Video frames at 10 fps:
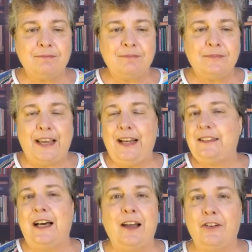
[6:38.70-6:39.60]
and
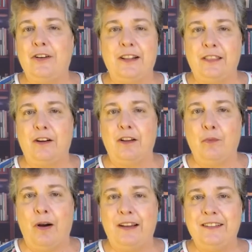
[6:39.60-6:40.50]
it's
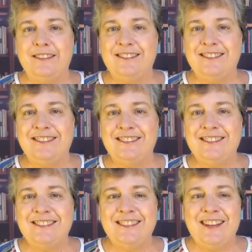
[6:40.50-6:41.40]
131.
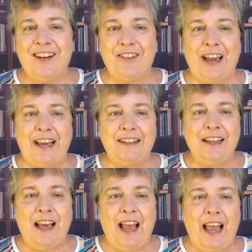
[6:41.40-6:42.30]
Okay,
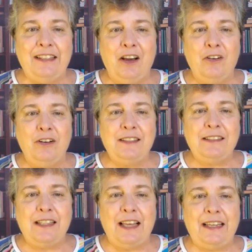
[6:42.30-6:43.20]
and notice
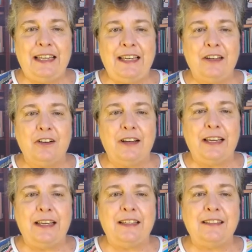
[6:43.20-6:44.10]
that here
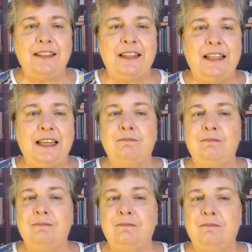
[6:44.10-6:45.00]
is the
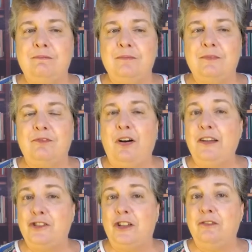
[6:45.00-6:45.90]

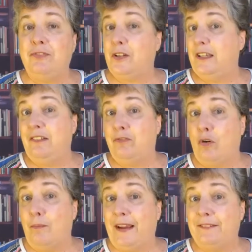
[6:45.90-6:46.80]
function filled in
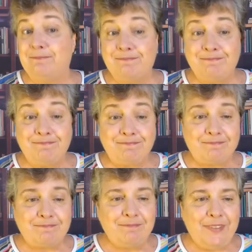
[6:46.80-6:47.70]
for me.
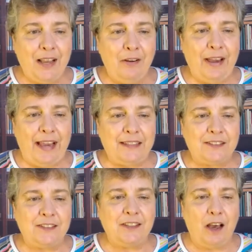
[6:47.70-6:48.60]
Okay,
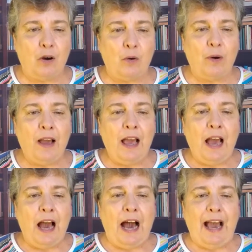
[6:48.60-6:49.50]
so
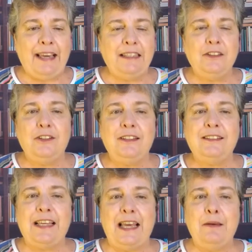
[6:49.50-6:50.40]
I can do the
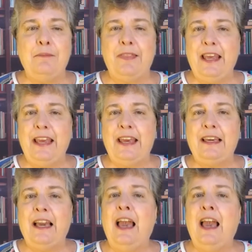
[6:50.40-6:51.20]
same thing,